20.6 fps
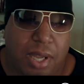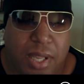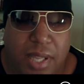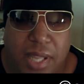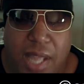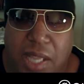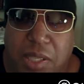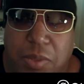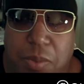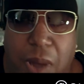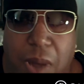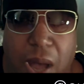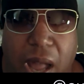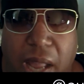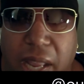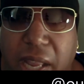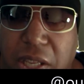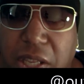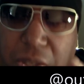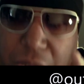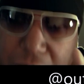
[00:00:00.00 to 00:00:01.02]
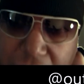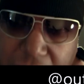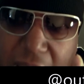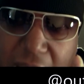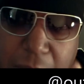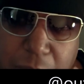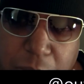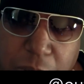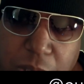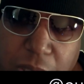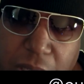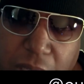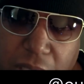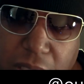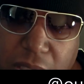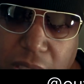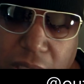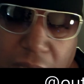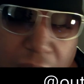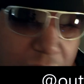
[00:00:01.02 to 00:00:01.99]
That's why in your
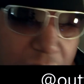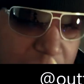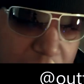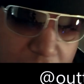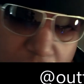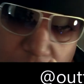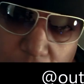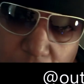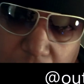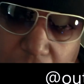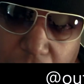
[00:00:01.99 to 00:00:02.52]
neighborhoods, you don't